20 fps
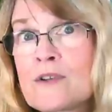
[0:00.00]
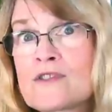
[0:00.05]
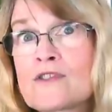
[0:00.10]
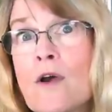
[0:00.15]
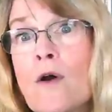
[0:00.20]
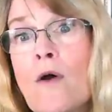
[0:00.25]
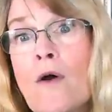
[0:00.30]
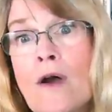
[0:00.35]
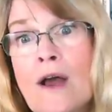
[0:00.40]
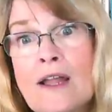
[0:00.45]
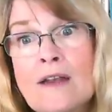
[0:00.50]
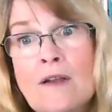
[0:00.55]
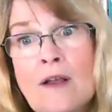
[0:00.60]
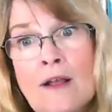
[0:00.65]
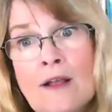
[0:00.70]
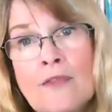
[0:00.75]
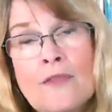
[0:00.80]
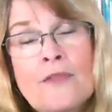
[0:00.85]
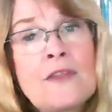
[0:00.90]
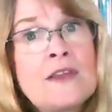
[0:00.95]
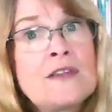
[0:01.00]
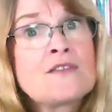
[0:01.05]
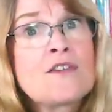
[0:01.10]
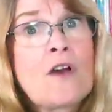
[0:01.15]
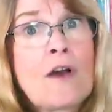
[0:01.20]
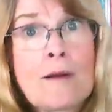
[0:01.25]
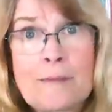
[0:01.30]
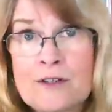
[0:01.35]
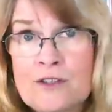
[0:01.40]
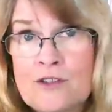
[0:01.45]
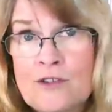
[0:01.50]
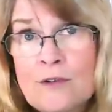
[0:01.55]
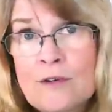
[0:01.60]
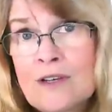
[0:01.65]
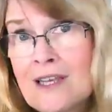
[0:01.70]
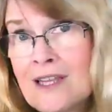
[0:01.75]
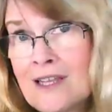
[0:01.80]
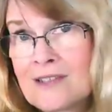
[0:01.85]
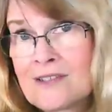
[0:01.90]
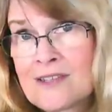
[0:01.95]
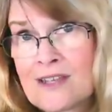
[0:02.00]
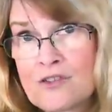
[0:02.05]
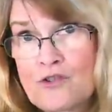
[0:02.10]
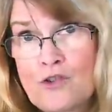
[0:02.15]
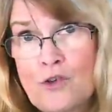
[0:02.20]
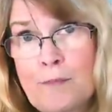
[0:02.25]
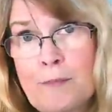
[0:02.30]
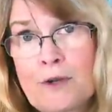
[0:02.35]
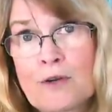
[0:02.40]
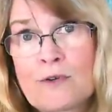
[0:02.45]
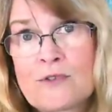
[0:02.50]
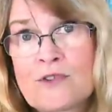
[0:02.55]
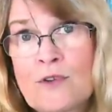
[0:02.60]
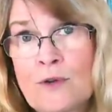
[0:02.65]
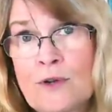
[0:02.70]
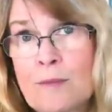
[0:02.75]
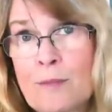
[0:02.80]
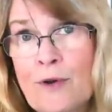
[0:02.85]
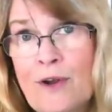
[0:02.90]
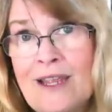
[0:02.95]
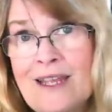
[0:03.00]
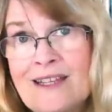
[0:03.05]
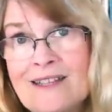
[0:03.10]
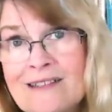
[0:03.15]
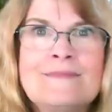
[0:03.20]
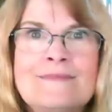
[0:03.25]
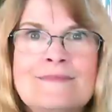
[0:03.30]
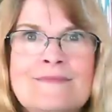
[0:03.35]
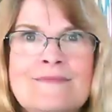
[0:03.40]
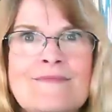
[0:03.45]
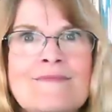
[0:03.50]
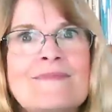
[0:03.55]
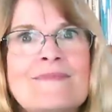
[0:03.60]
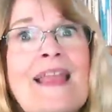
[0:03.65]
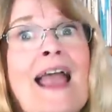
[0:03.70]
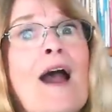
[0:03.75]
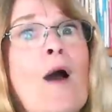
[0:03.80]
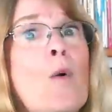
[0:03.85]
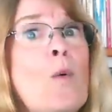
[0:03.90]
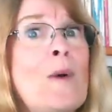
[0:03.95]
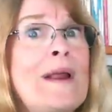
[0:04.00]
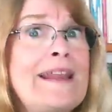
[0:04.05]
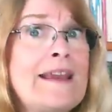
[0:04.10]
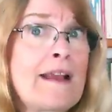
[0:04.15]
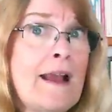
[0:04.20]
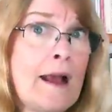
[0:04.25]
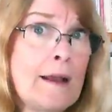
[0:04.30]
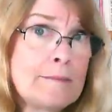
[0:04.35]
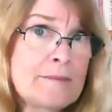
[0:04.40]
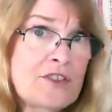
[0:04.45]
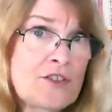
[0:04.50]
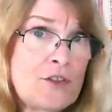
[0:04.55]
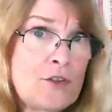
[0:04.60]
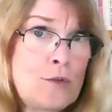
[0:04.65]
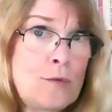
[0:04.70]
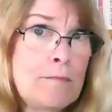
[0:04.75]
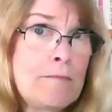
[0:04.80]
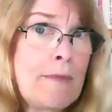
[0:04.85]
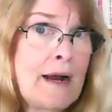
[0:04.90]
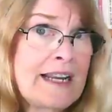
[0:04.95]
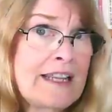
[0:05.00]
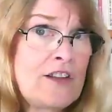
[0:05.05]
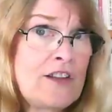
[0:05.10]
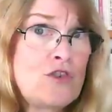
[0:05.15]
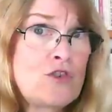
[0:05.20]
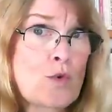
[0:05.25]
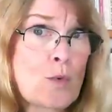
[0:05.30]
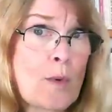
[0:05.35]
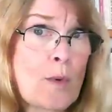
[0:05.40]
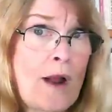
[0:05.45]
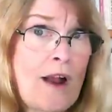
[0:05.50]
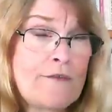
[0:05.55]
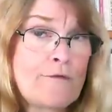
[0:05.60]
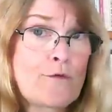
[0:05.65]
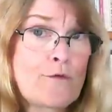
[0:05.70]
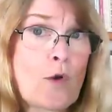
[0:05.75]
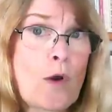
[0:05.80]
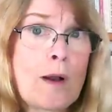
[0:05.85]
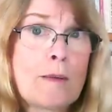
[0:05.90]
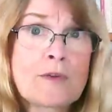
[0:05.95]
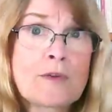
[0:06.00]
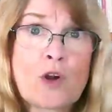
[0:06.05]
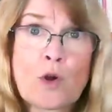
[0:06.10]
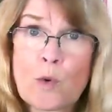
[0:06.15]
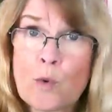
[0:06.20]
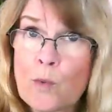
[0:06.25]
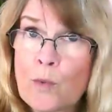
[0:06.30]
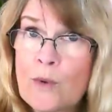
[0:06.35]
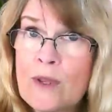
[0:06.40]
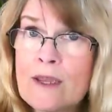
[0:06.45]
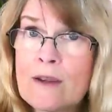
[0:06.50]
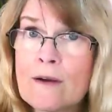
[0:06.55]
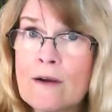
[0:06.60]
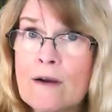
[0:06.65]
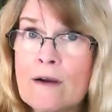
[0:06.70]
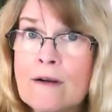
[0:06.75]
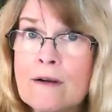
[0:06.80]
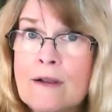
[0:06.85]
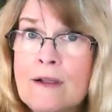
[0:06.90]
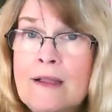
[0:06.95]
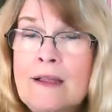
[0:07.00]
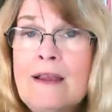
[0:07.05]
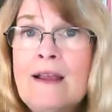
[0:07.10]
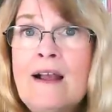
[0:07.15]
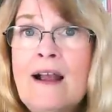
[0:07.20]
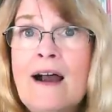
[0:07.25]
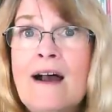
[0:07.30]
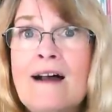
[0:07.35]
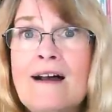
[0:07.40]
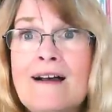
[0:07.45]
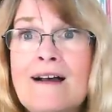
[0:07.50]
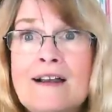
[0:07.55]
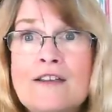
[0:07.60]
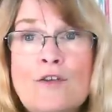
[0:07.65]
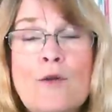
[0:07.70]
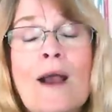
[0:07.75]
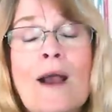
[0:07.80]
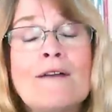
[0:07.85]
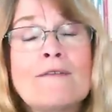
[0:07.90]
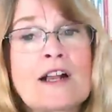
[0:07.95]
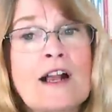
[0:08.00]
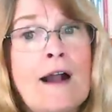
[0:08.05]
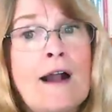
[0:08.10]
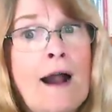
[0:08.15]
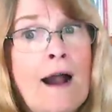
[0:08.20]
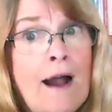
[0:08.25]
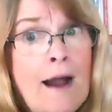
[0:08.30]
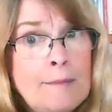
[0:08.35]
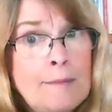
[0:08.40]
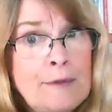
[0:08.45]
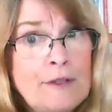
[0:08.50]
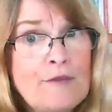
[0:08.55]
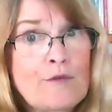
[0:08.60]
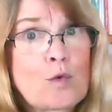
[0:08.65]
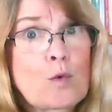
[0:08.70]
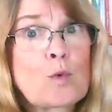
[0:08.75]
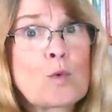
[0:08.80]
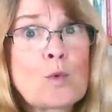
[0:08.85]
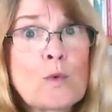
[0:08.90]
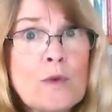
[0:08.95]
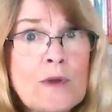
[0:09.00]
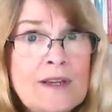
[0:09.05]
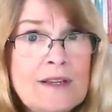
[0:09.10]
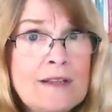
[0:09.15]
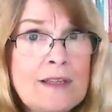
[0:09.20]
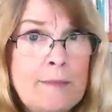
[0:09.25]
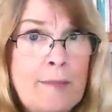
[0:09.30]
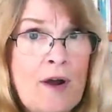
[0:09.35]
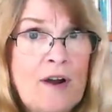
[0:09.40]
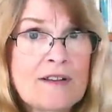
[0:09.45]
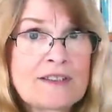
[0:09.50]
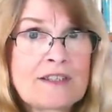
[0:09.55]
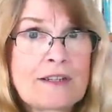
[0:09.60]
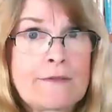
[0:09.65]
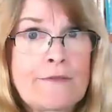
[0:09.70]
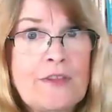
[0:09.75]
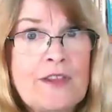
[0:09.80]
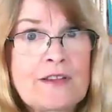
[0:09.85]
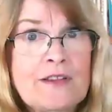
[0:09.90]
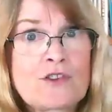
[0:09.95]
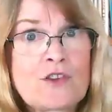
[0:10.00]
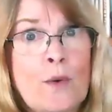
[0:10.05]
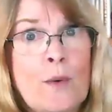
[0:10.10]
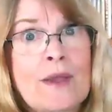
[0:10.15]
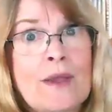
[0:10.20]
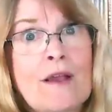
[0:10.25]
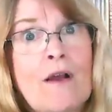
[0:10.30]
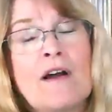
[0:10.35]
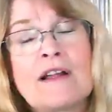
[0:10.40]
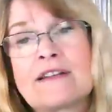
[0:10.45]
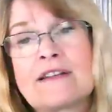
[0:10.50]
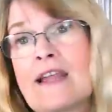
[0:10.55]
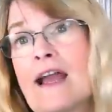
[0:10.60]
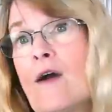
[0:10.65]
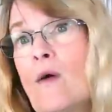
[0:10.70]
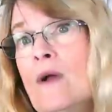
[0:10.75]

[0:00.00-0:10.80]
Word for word: on these opportunities that Jupiter is going to bring. Now, when it comes to money derived from career, uh, you have a couple of really positive things going on. Now,